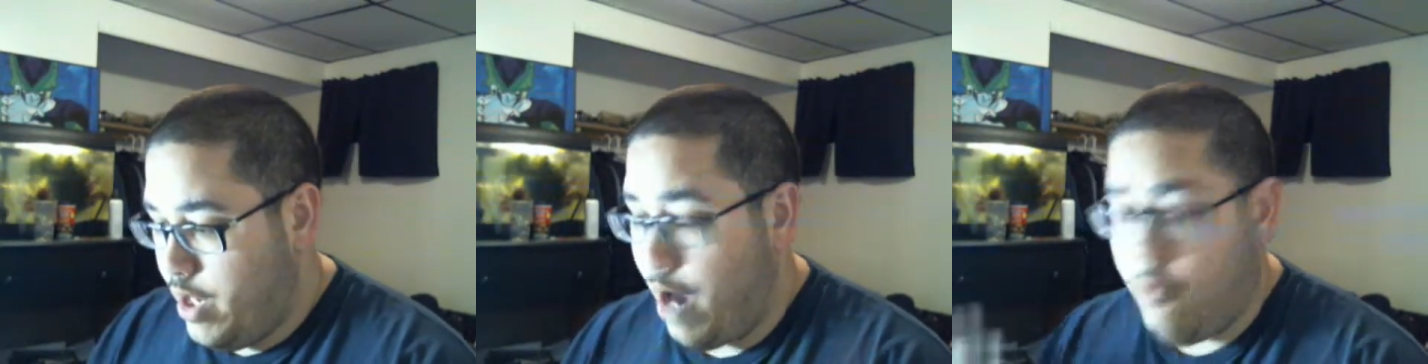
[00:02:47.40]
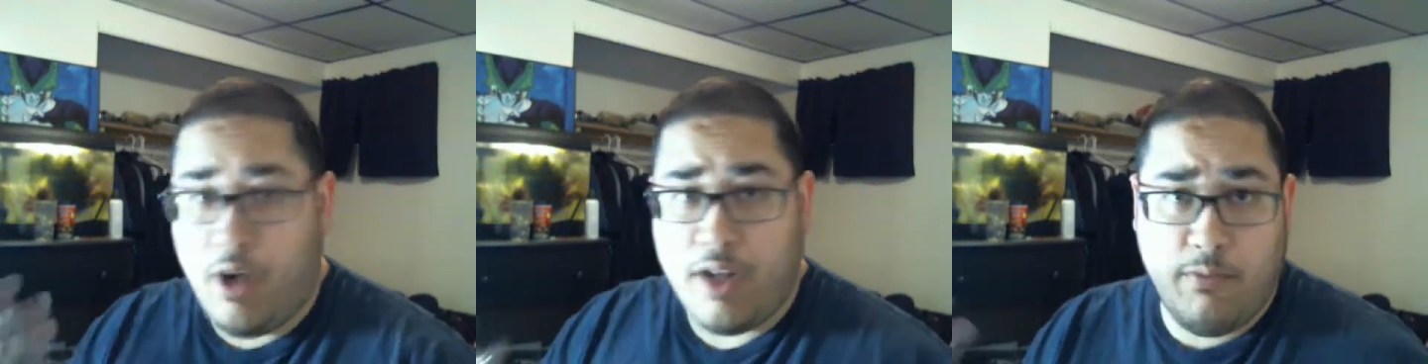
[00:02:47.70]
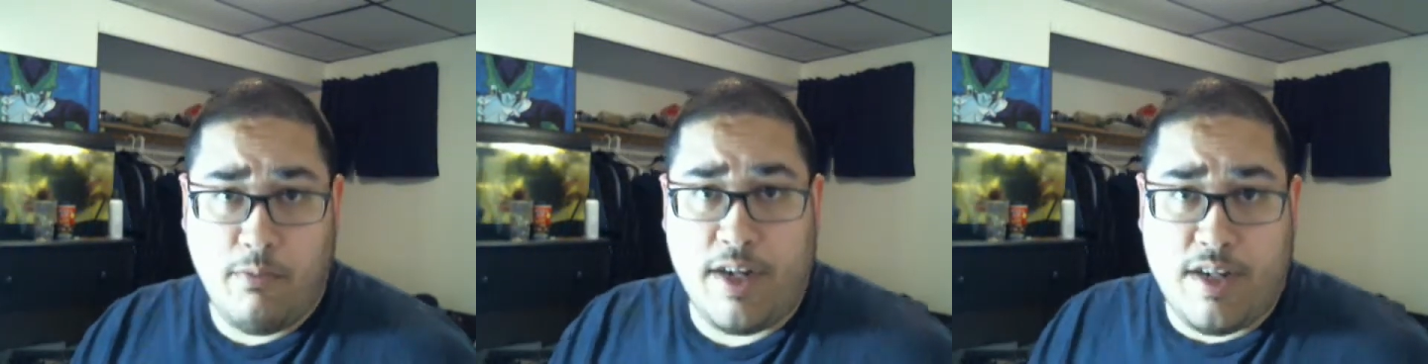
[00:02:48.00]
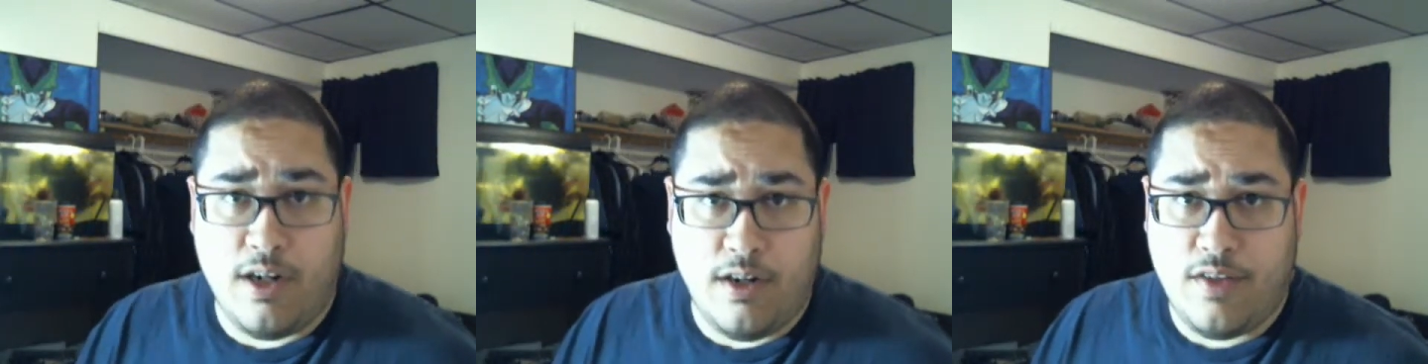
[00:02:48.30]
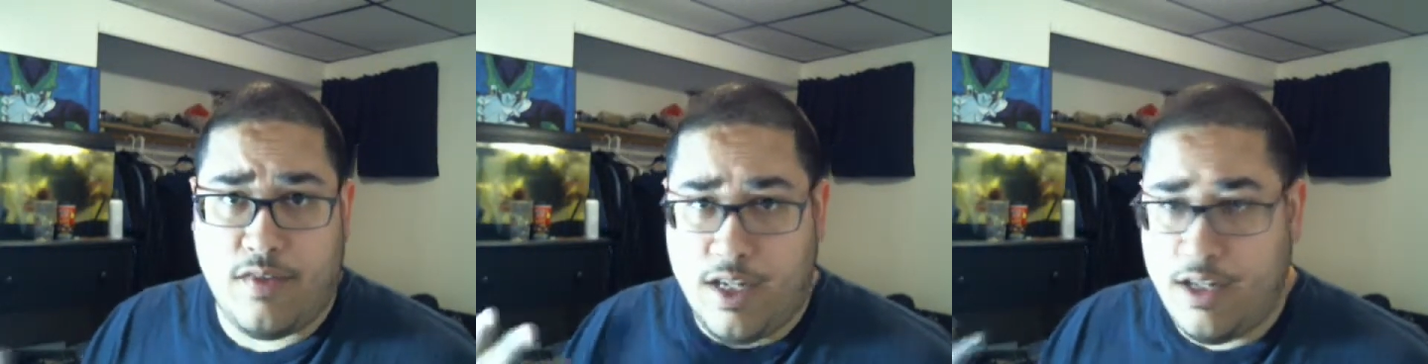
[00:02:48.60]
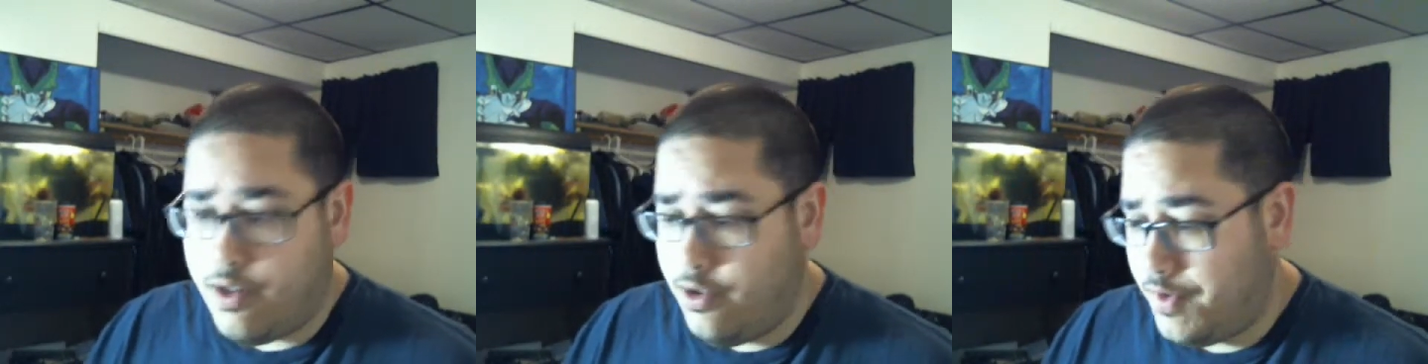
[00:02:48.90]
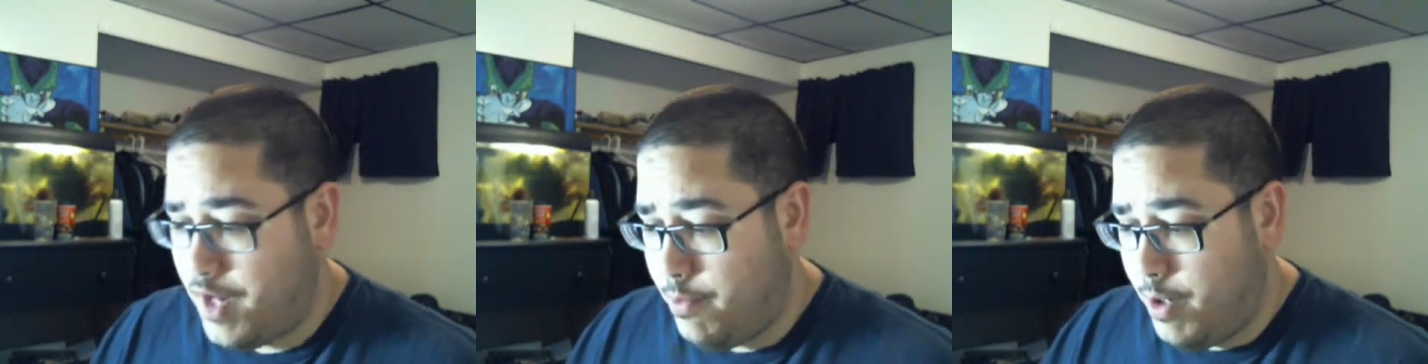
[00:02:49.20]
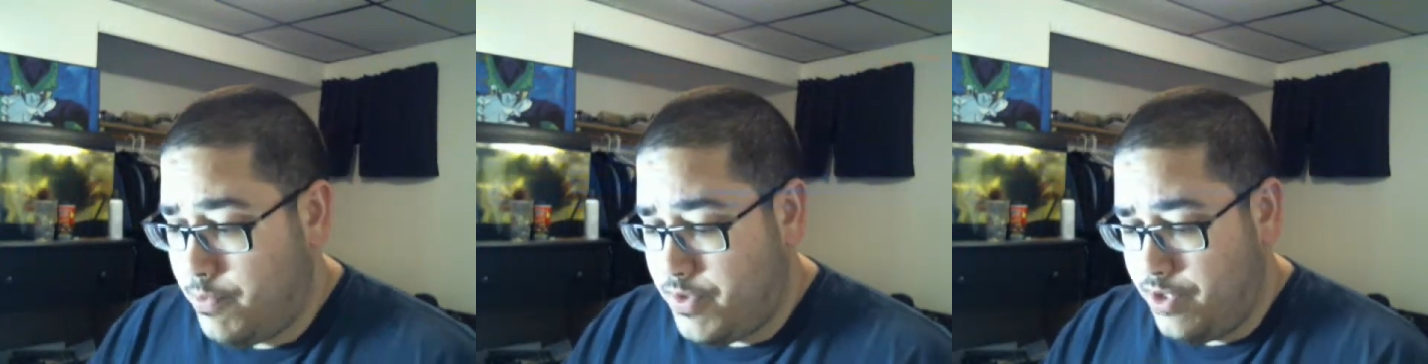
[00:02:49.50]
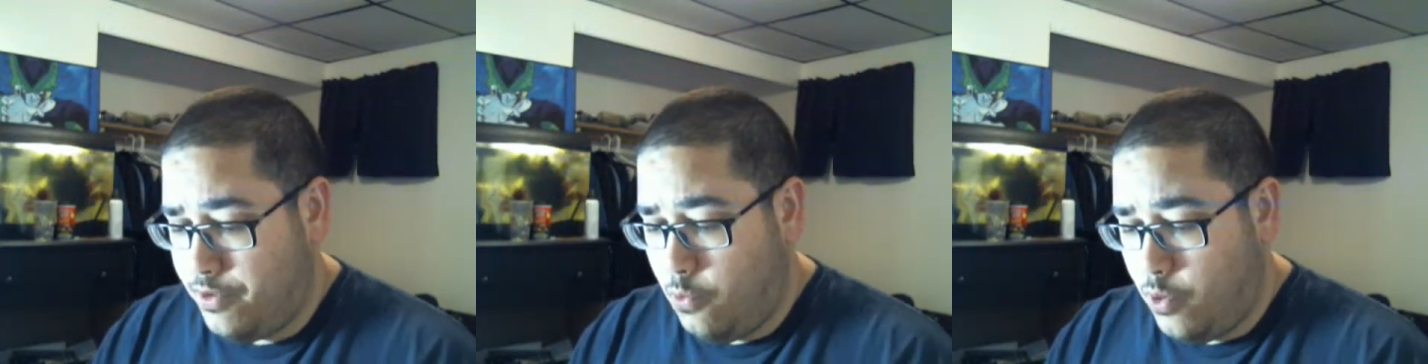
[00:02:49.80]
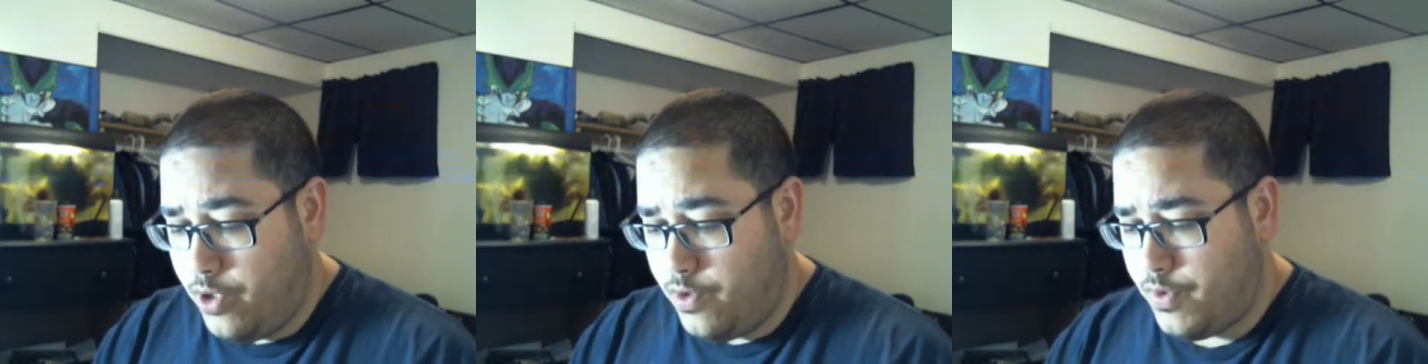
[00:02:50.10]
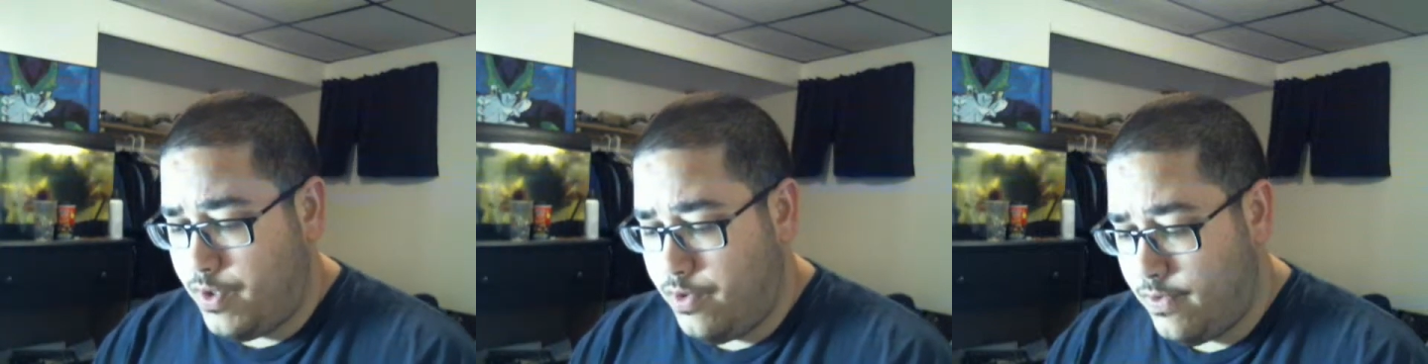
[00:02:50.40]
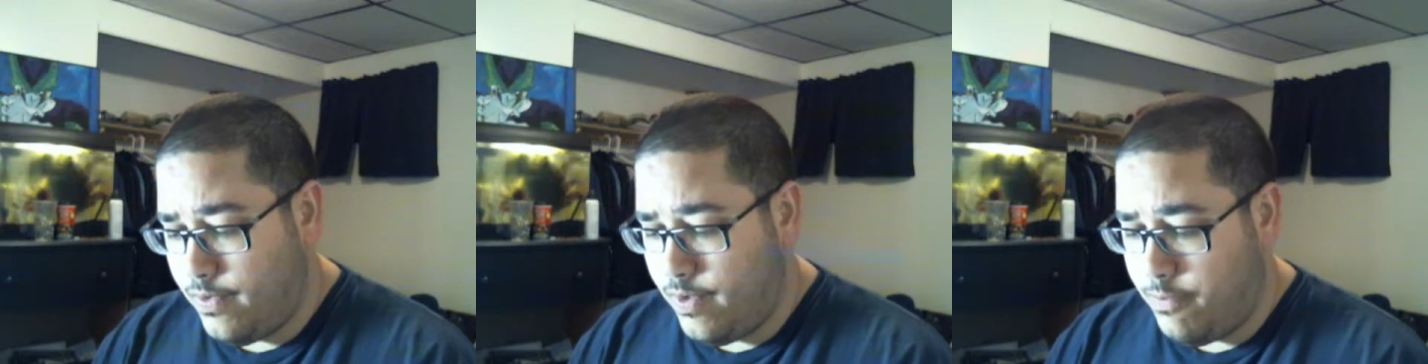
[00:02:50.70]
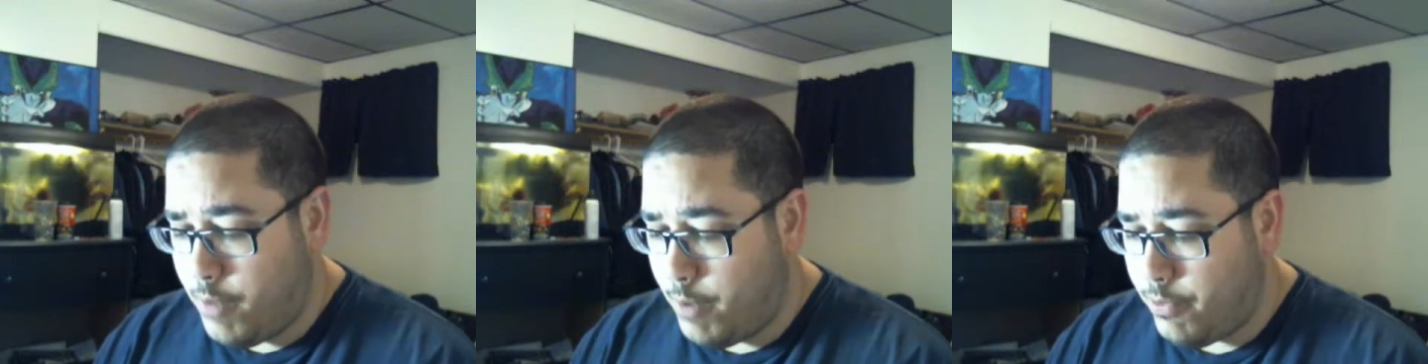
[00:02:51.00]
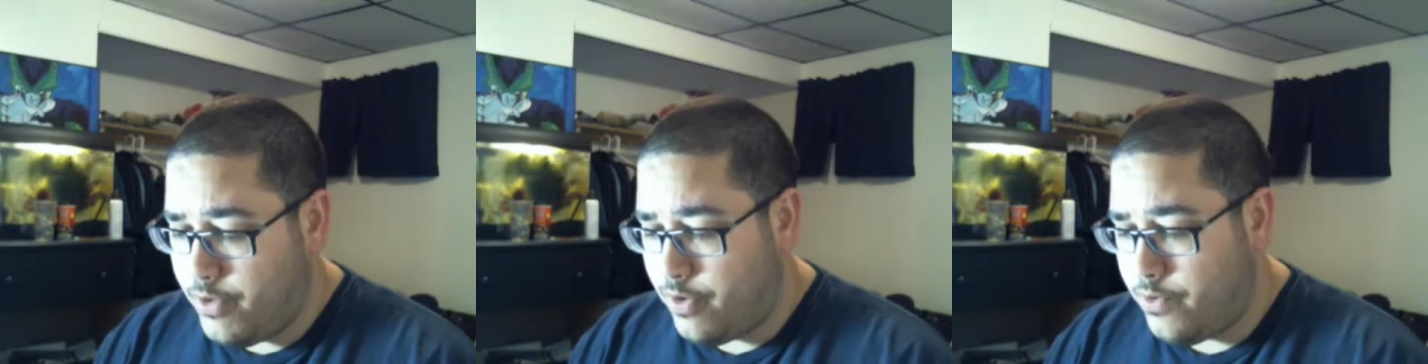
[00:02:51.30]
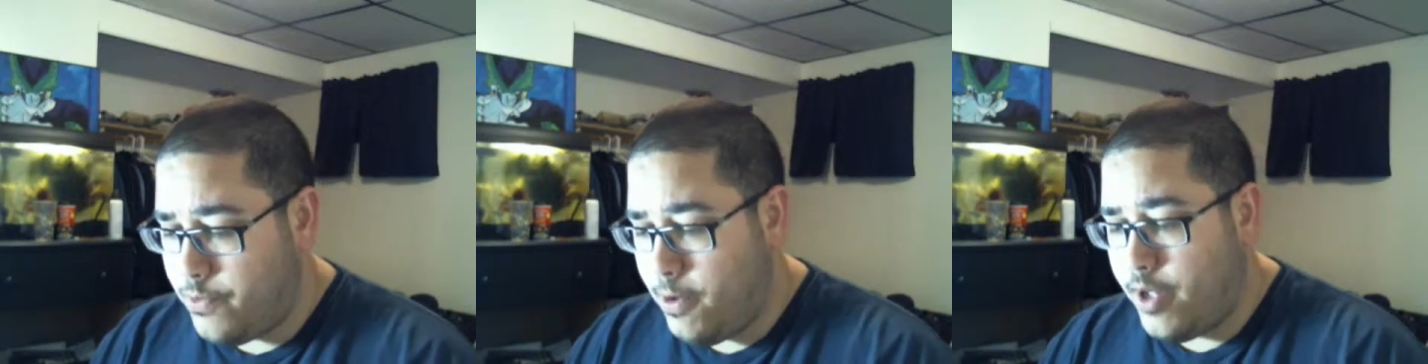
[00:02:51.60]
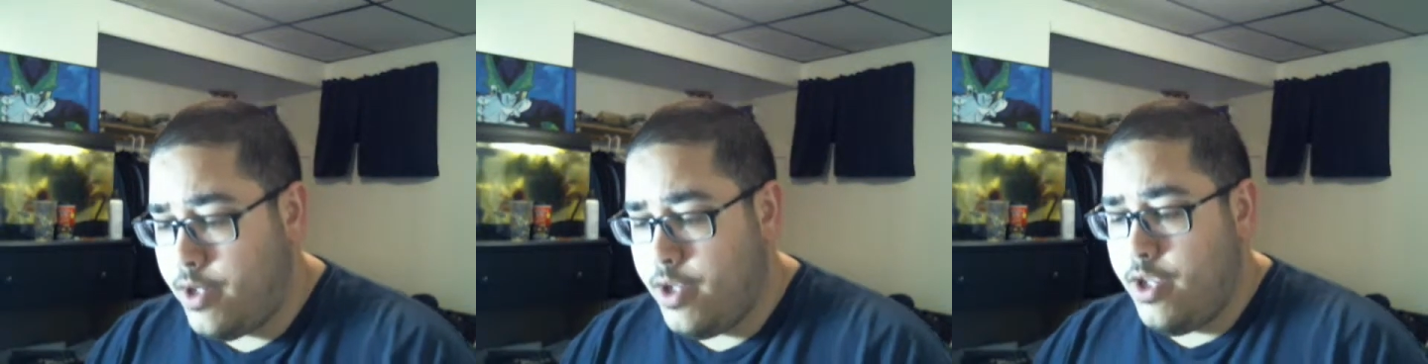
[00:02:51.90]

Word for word: I want my Tyranids to get into close combat, particularly Warriors, because if memory serves me right,